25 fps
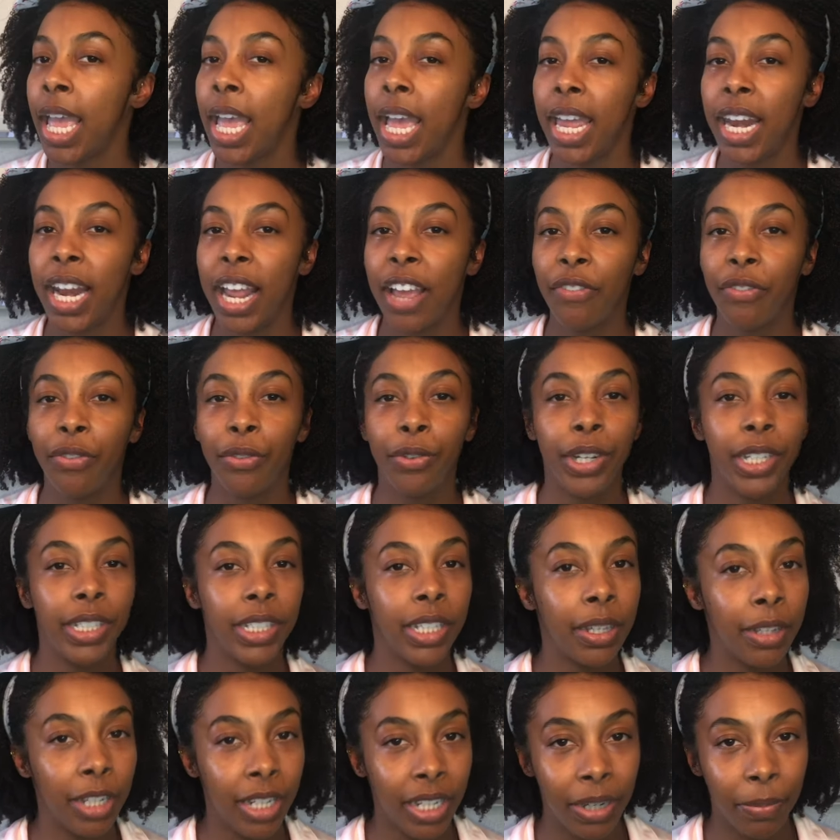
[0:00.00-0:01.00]
And I've
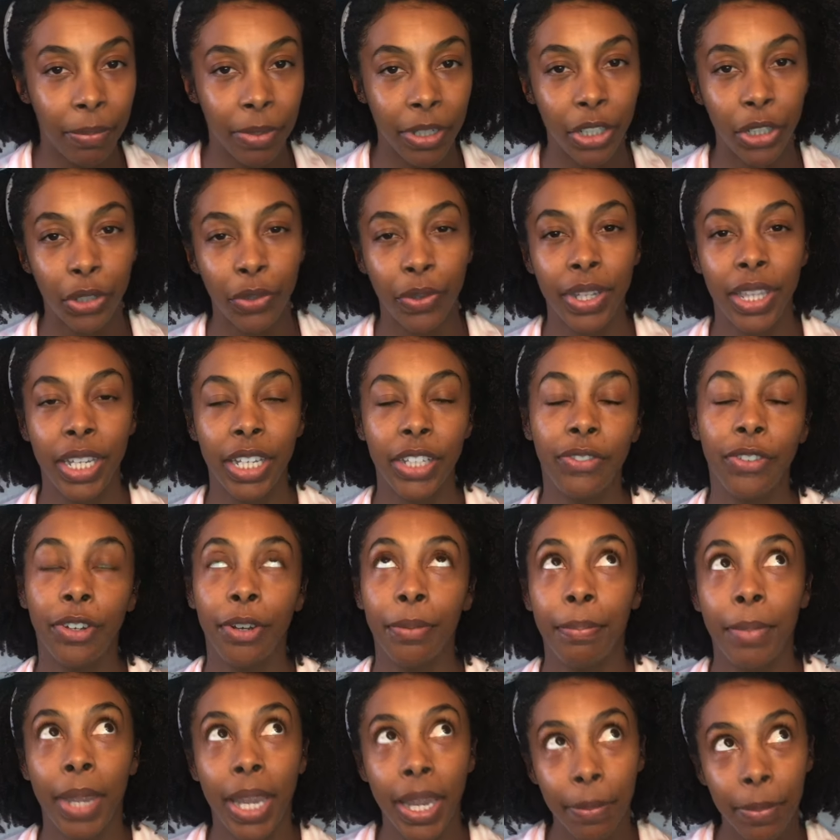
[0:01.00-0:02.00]
recently been doing this for
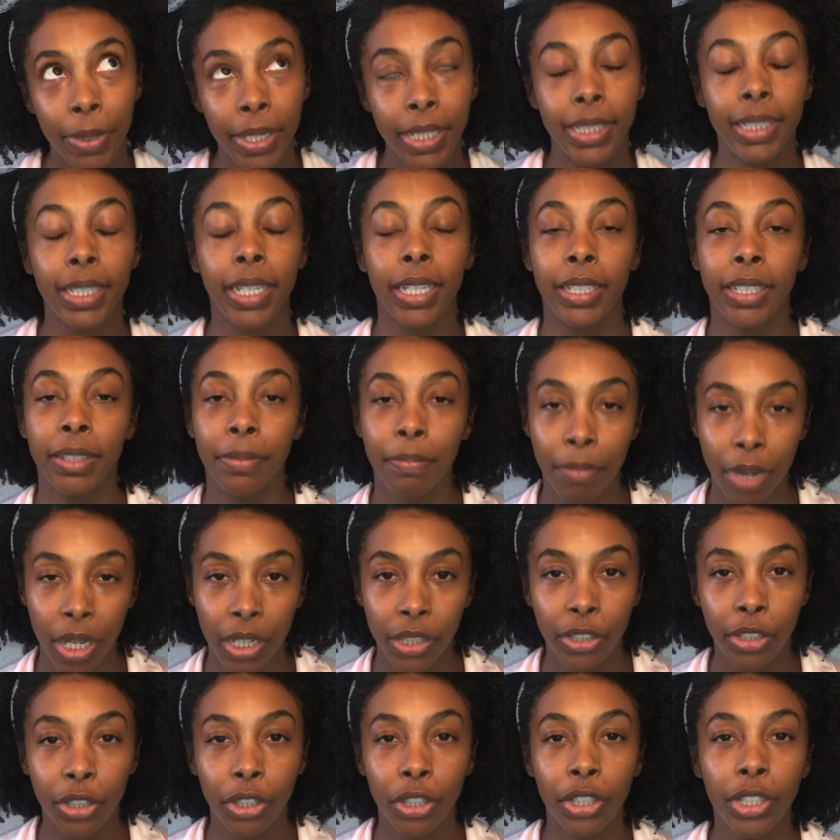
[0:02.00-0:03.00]
maybe six
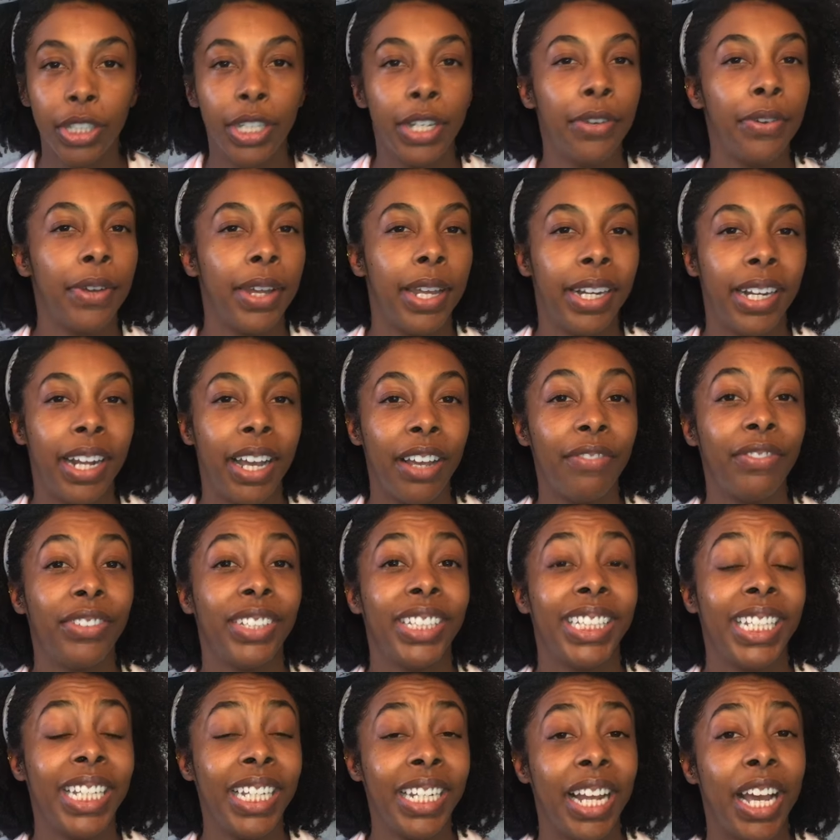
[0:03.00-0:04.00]
months or so, and I've
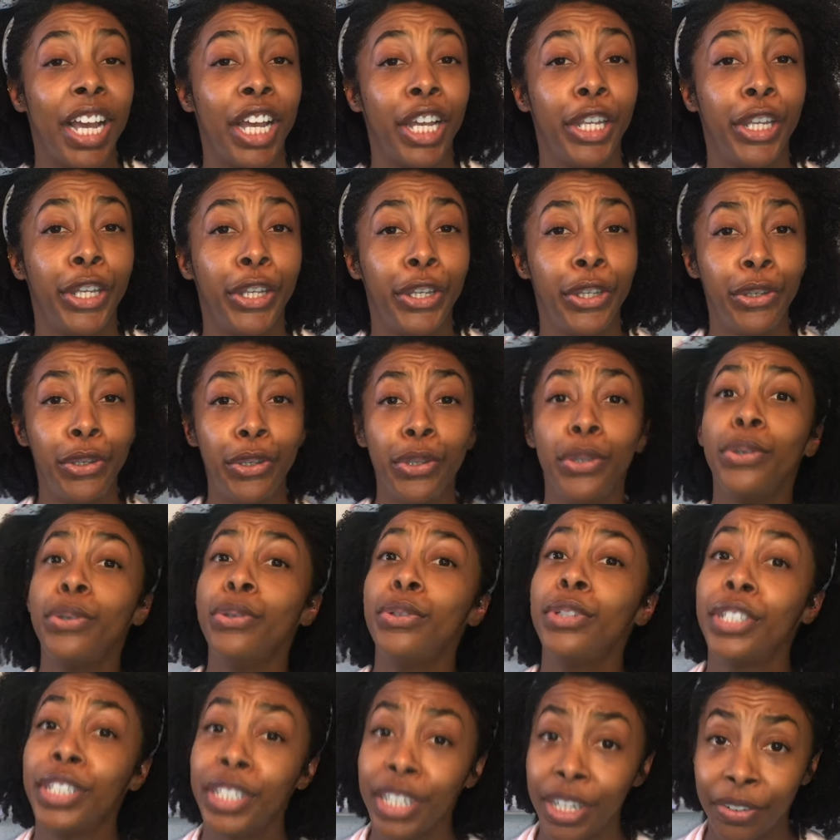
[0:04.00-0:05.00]
seen a
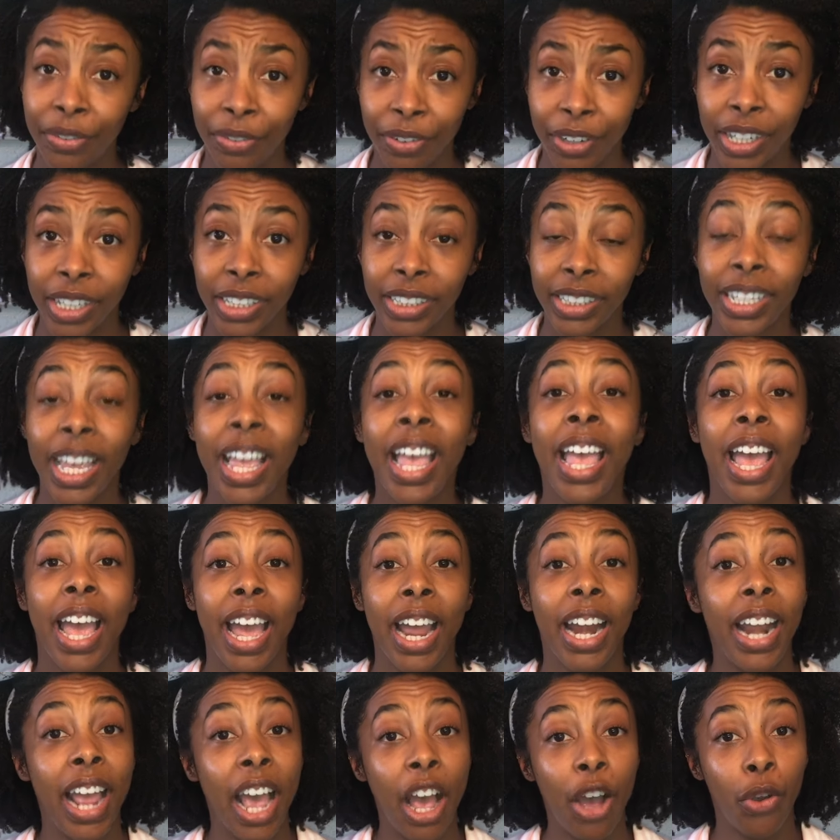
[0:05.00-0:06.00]
huge difference
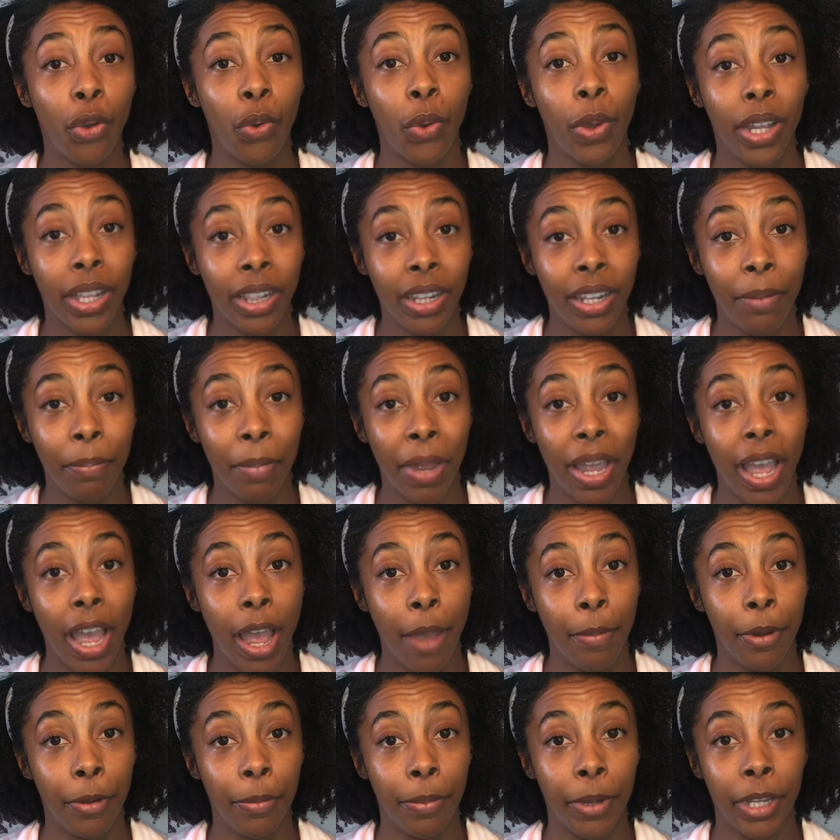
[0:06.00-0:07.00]
in how quickly my
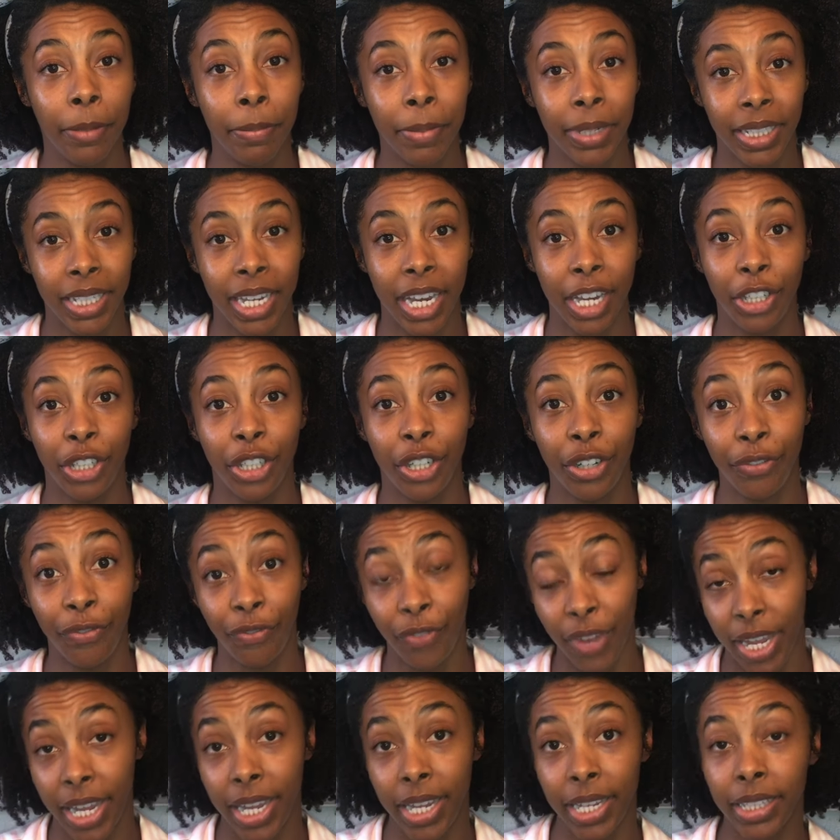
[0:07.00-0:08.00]
hyperpigmentation
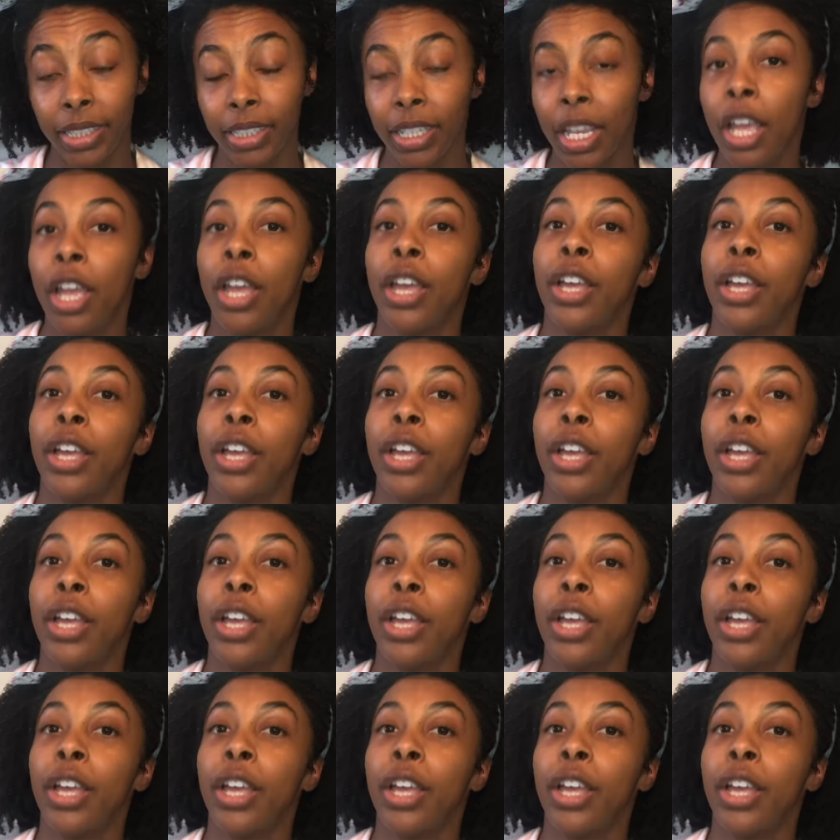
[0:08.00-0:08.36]
fades.